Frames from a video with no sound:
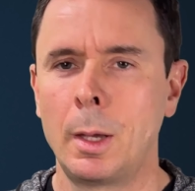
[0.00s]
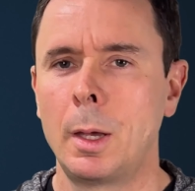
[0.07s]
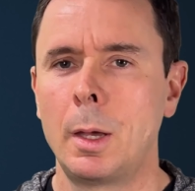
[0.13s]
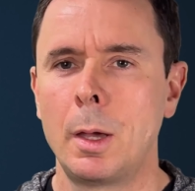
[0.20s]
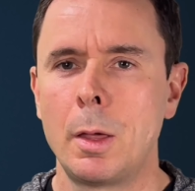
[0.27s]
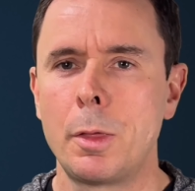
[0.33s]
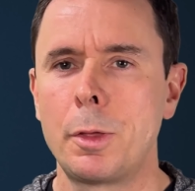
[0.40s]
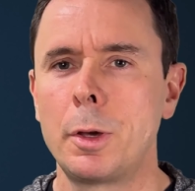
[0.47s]

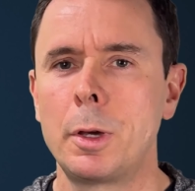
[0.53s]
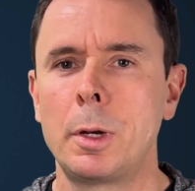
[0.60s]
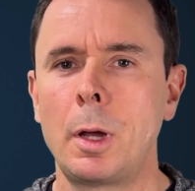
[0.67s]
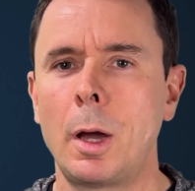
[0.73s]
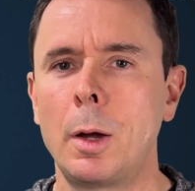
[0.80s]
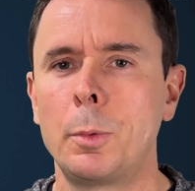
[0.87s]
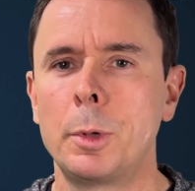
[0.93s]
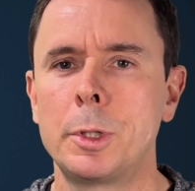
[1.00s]
Third,
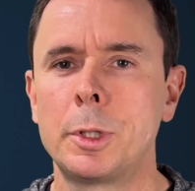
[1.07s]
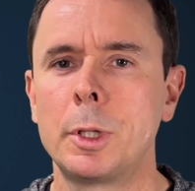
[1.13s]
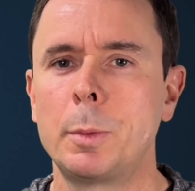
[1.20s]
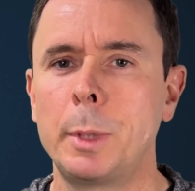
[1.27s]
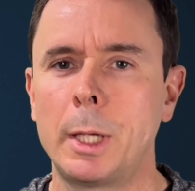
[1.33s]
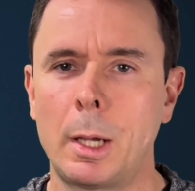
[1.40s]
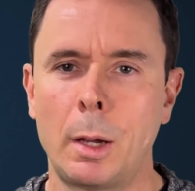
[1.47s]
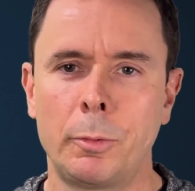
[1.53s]
I want you to
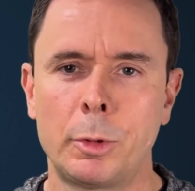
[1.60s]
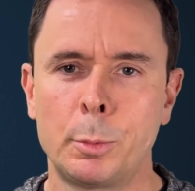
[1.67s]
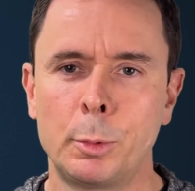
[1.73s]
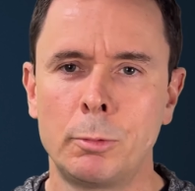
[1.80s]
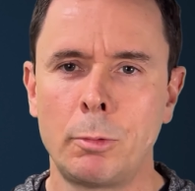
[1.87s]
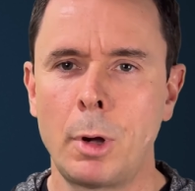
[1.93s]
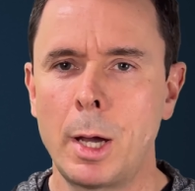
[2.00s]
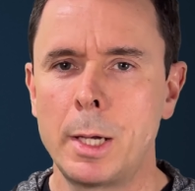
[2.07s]
be
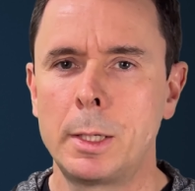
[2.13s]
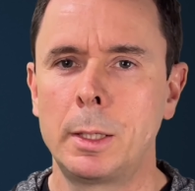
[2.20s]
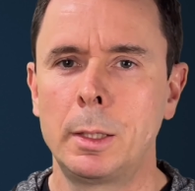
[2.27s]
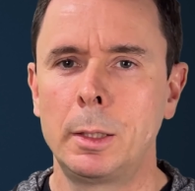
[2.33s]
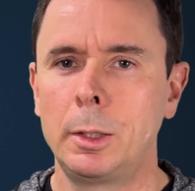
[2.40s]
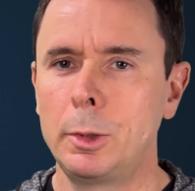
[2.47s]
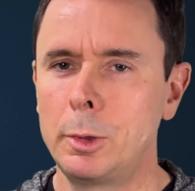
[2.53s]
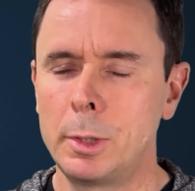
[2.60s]
comfortable
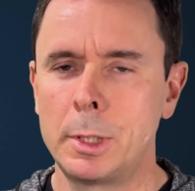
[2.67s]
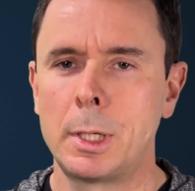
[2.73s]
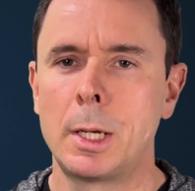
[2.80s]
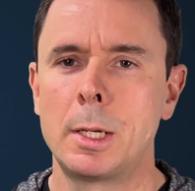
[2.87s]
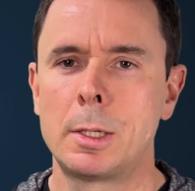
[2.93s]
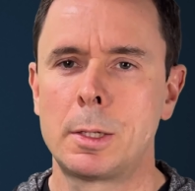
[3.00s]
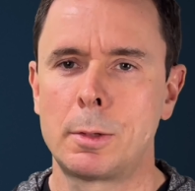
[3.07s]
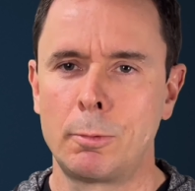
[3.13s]
writing unit
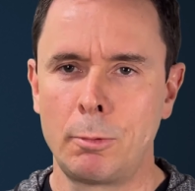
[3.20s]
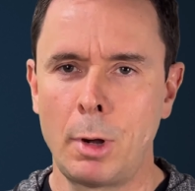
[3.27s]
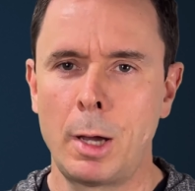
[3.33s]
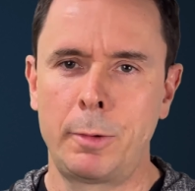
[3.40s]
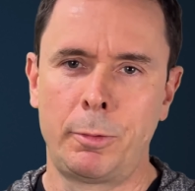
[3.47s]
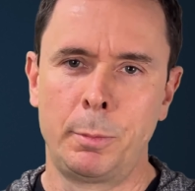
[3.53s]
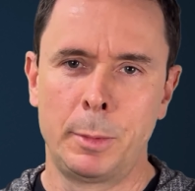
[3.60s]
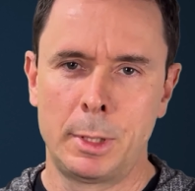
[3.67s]
tests
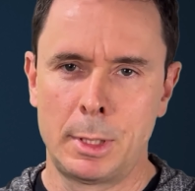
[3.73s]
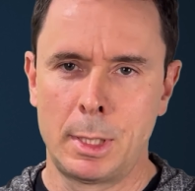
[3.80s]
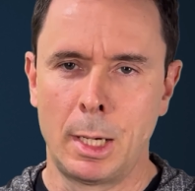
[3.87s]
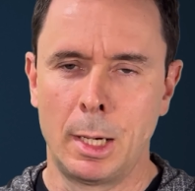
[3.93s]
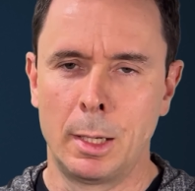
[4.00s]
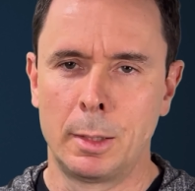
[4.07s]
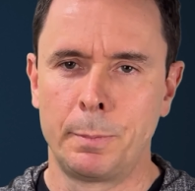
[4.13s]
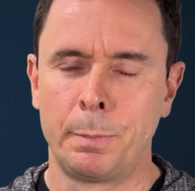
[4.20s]
right from the
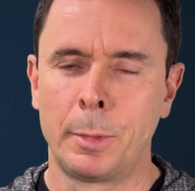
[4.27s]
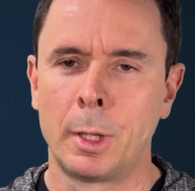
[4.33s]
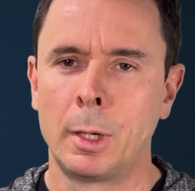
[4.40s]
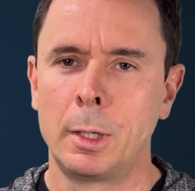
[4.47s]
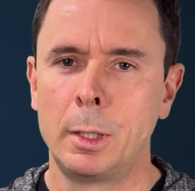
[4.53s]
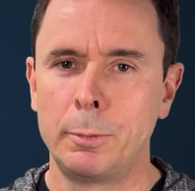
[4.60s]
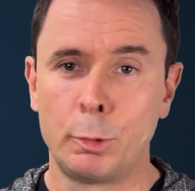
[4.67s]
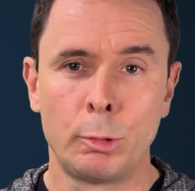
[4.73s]
start.
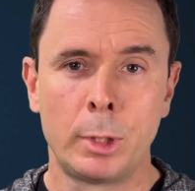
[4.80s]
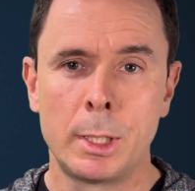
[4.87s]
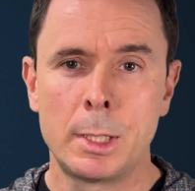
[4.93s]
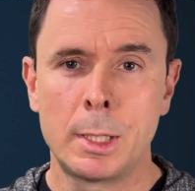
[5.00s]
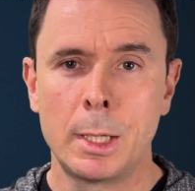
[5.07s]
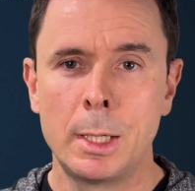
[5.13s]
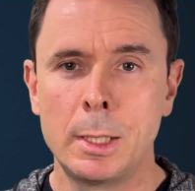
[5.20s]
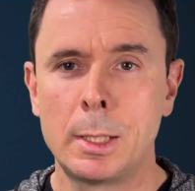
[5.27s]
You've already
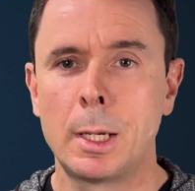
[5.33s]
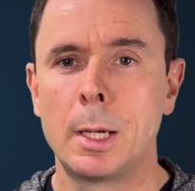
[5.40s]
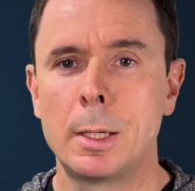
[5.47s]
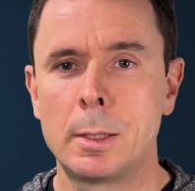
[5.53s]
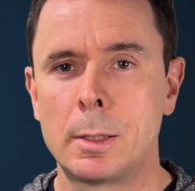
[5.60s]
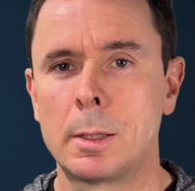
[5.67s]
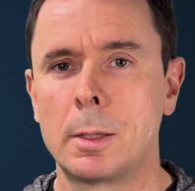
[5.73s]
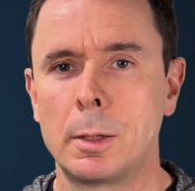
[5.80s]
seen
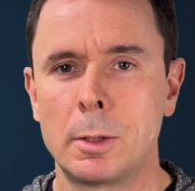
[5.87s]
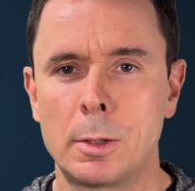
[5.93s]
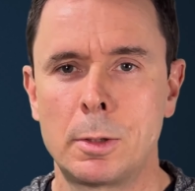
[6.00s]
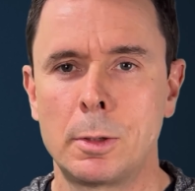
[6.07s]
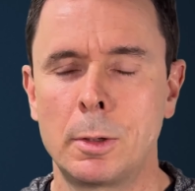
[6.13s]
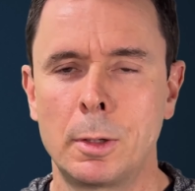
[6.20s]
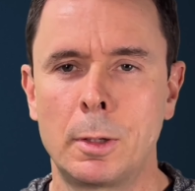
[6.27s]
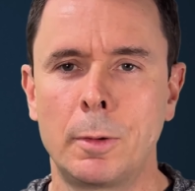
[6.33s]
tests that
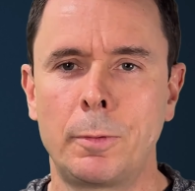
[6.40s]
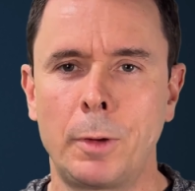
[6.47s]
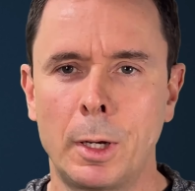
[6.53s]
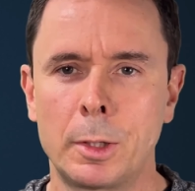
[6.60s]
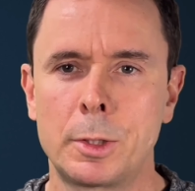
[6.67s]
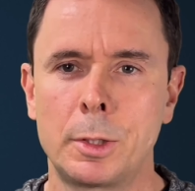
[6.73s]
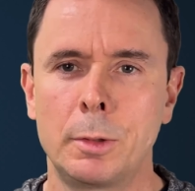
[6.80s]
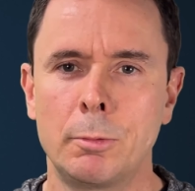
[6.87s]
assert a
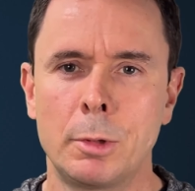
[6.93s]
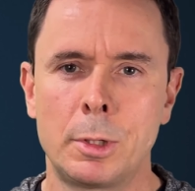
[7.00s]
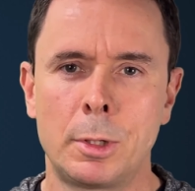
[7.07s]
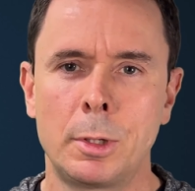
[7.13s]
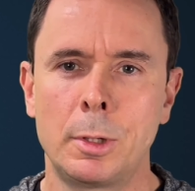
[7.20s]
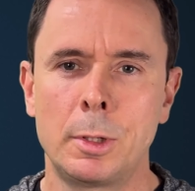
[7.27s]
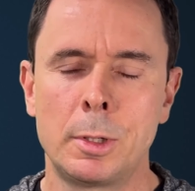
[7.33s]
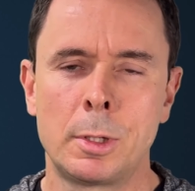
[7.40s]
function
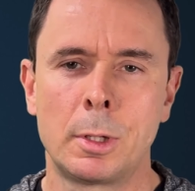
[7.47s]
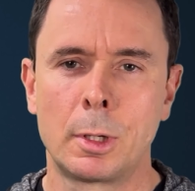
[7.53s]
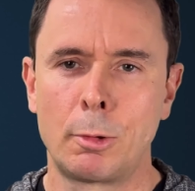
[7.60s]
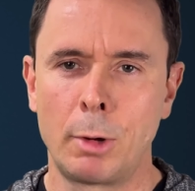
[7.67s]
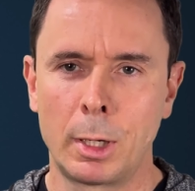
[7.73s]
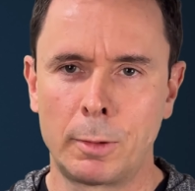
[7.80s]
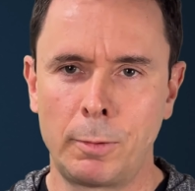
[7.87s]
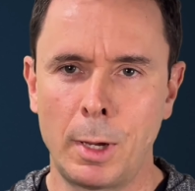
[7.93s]
returns the
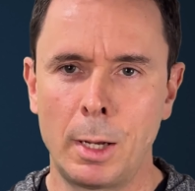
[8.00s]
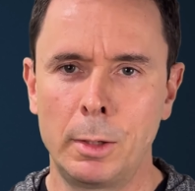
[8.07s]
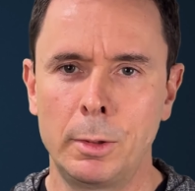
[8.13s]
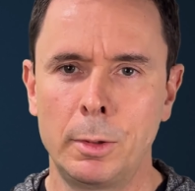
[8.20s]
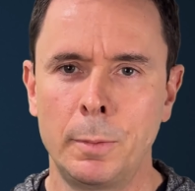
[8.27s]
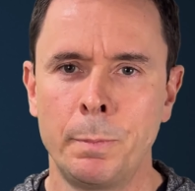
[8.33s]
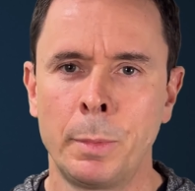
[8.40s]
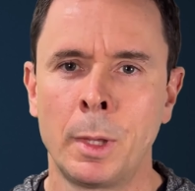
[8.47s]
correct
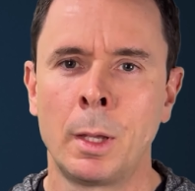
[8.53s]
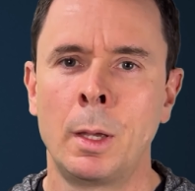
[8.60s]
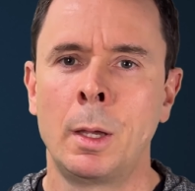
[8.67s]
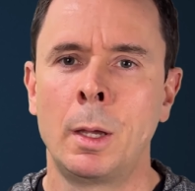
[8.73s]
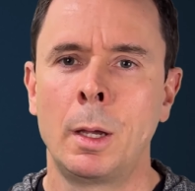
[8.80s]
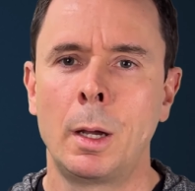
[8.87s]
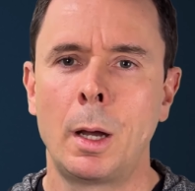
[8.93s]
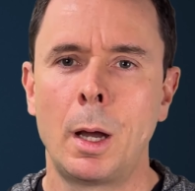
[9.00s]
value.
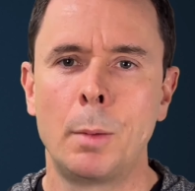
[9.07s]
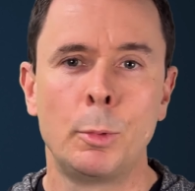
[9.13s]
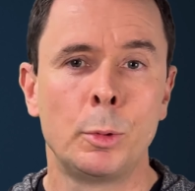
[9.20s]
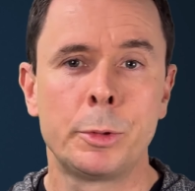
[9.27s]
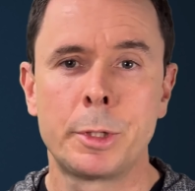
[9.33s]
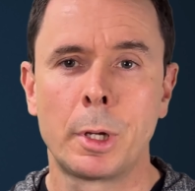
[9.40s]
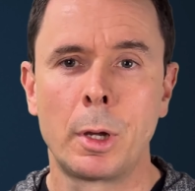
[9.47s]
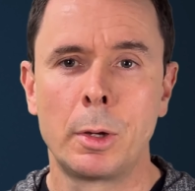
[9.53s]
I'm
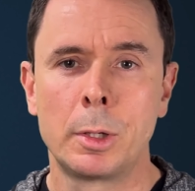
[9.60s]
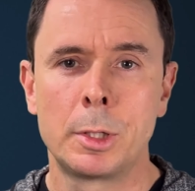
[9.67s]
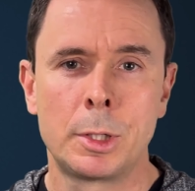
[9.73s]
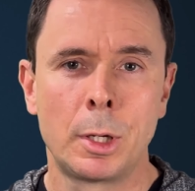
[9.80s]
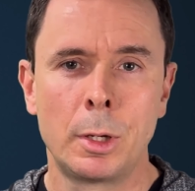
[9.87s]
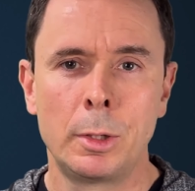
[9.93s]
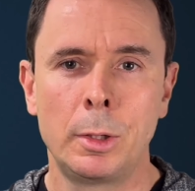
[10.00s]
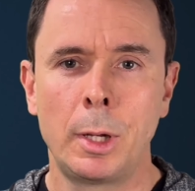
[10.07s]
also going to
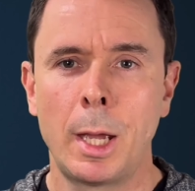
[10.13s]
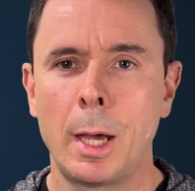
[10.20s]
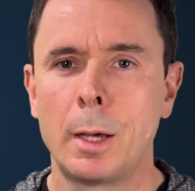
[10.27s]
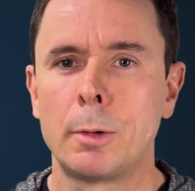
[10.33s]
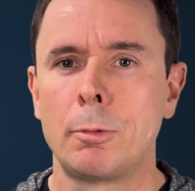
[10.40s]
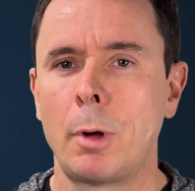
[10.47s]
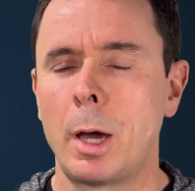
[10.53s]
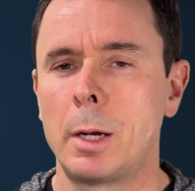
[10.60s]
show you how
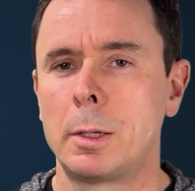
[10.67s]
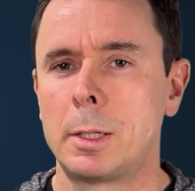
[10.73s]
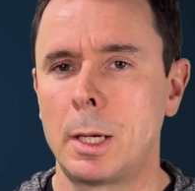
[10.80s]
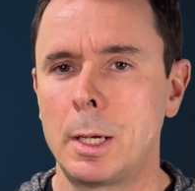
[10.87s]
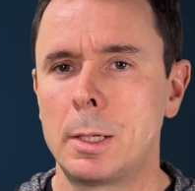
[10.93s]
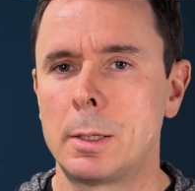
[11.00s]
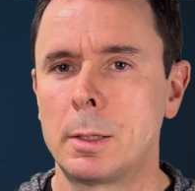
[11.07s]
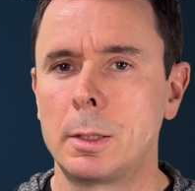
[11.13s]
to write a
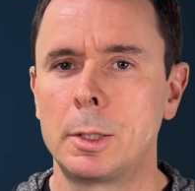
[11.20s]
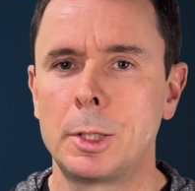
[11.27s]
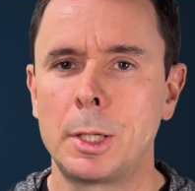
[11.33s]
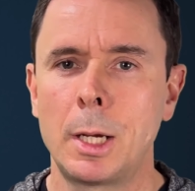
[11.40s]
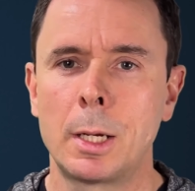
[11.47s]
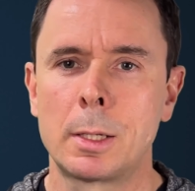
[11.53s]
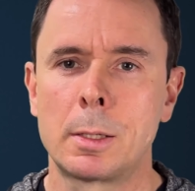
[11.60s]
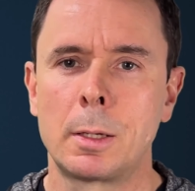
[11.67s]
test that
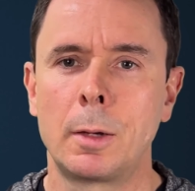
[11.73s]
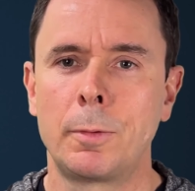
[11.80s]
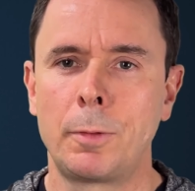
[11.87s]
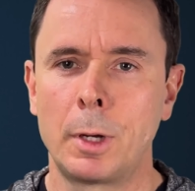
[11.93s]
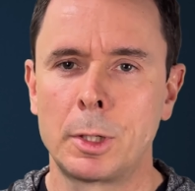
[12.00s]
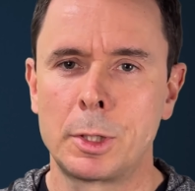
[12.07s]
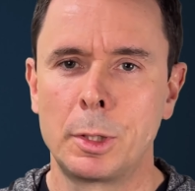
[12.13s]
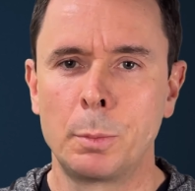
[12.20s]
checks a
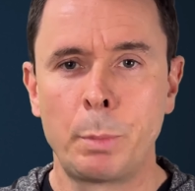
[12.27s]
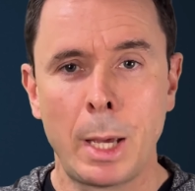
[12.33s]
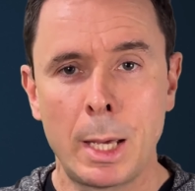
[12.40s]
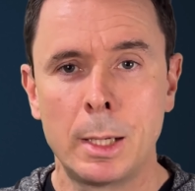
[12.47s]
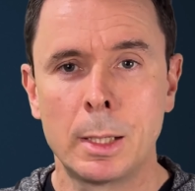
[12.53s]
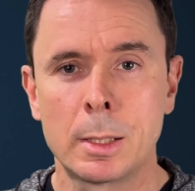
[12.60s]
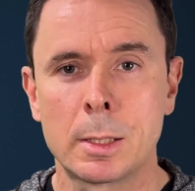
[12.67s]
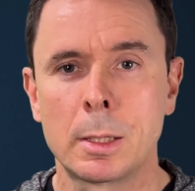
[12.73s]
function
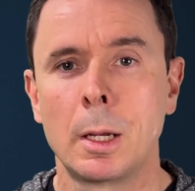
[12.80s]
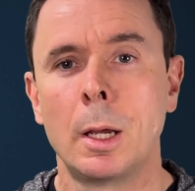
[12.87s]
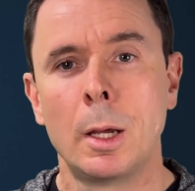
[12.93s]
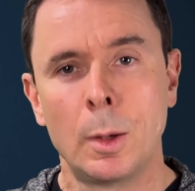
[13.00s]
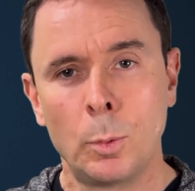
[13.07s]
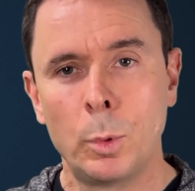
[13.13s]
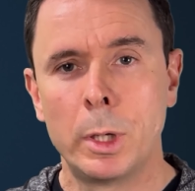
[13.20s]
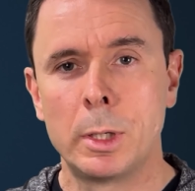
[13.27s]
panics
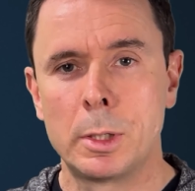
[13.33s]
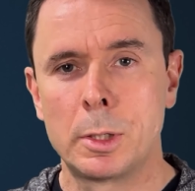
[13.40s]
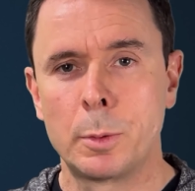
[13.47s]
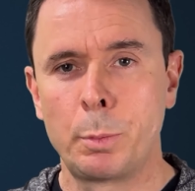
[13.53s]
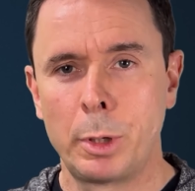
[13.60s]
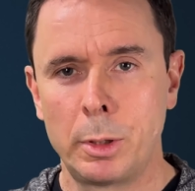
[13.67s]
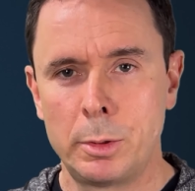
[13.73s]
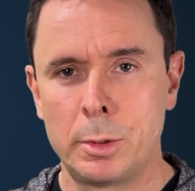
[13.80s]
when it's
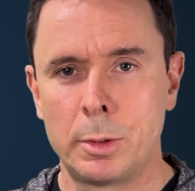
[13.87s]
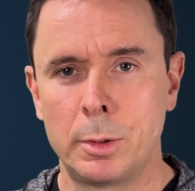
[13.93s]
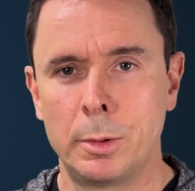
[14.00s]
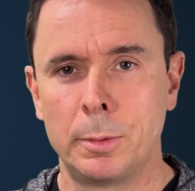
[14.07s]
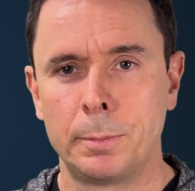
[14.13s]
supposed to.